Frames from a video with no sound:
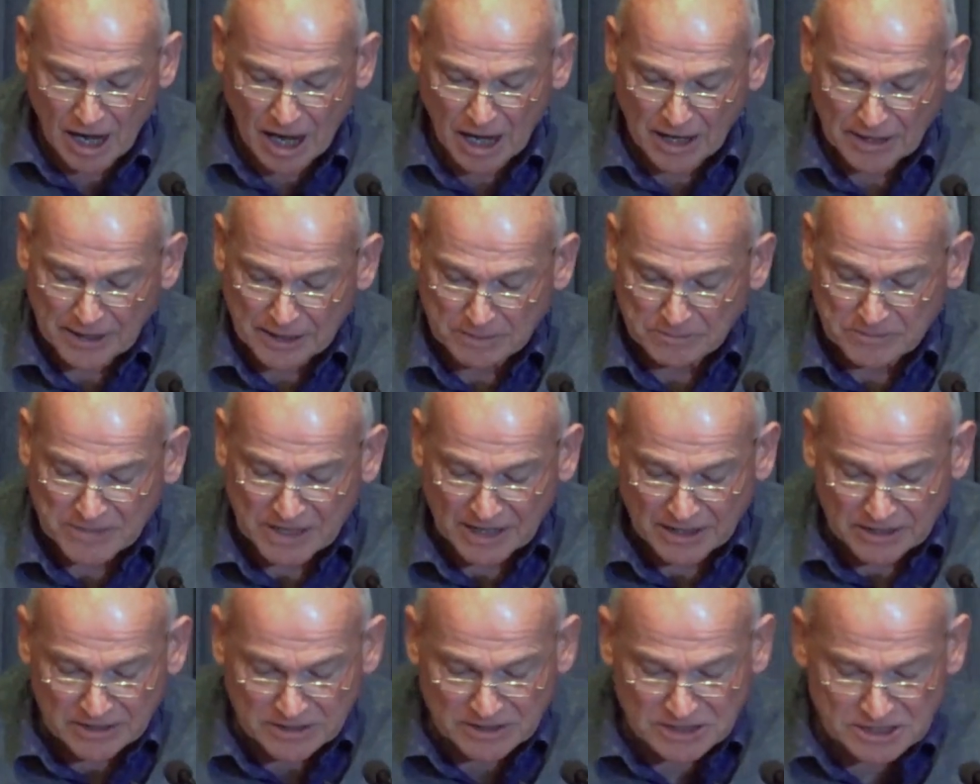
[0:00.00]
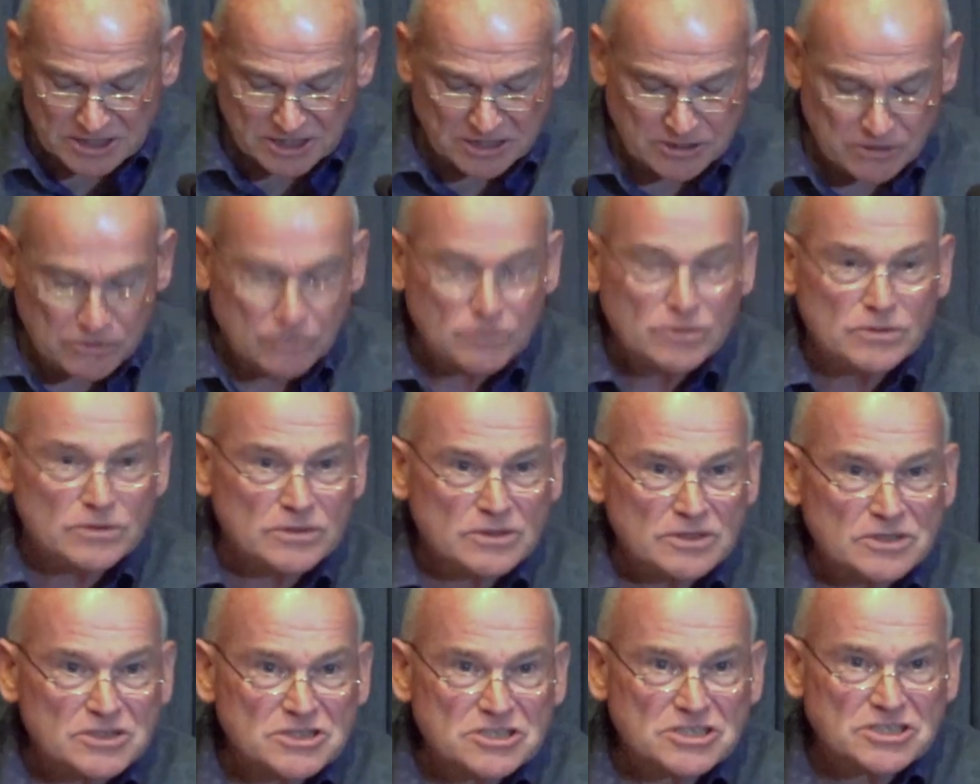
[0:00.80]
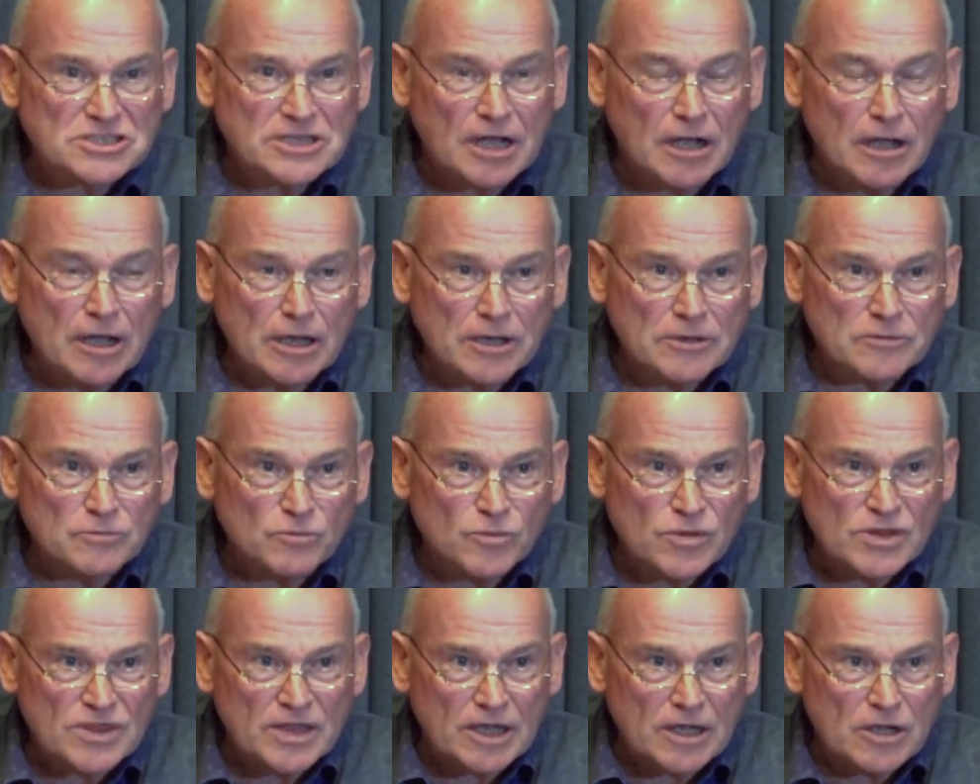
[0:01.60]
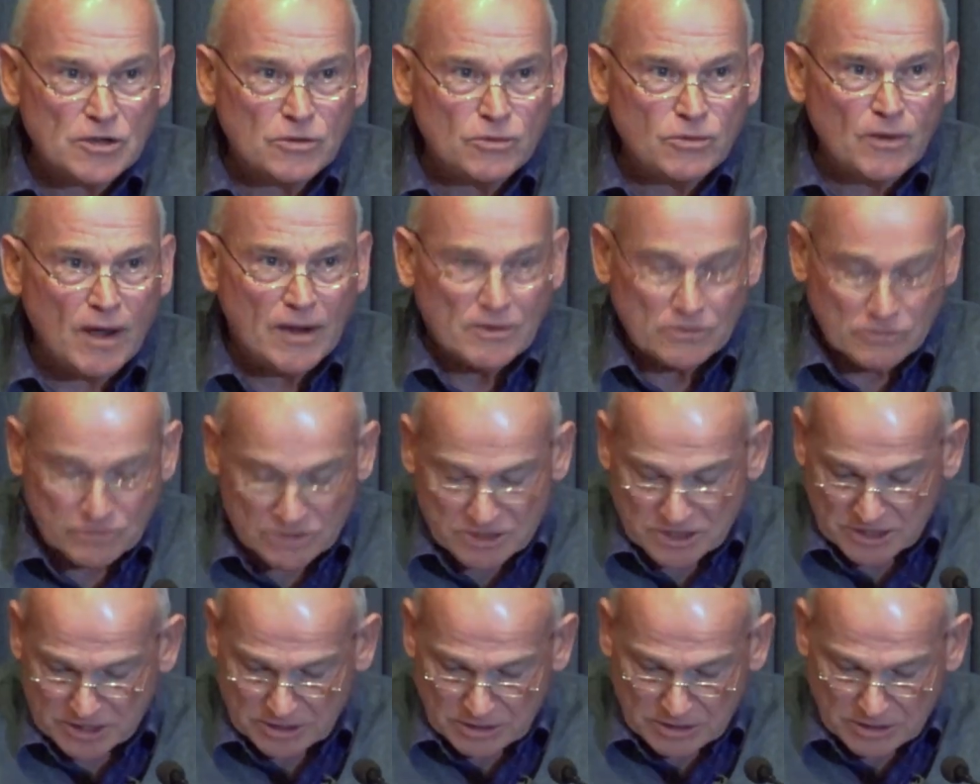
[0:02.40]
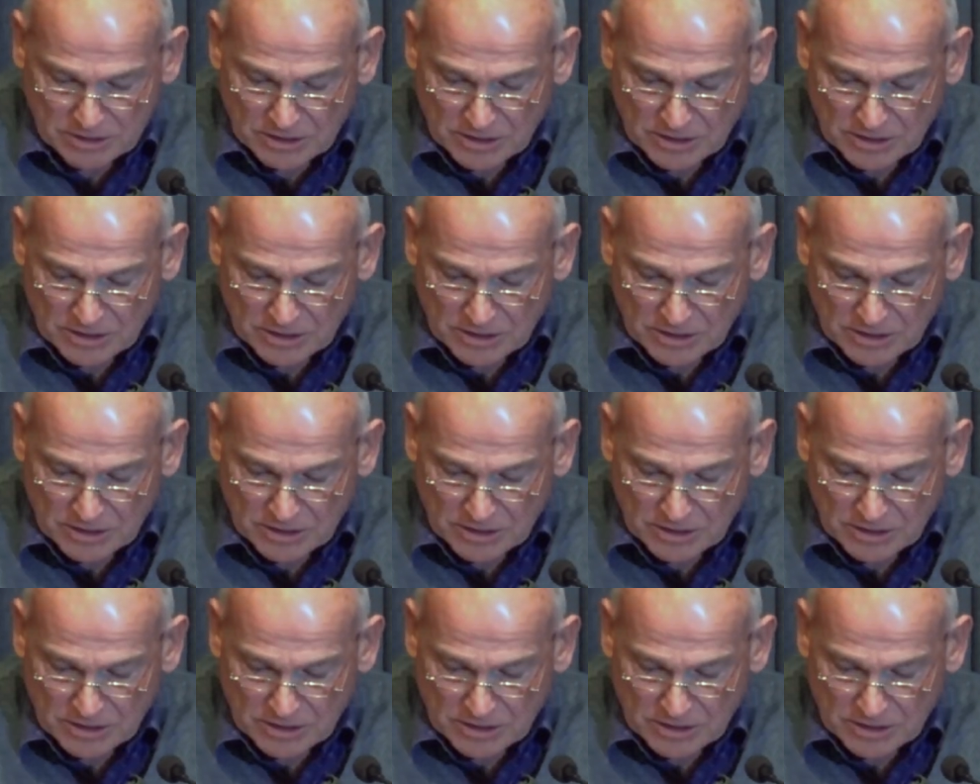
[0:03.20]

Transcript: And I'm going to start with a quote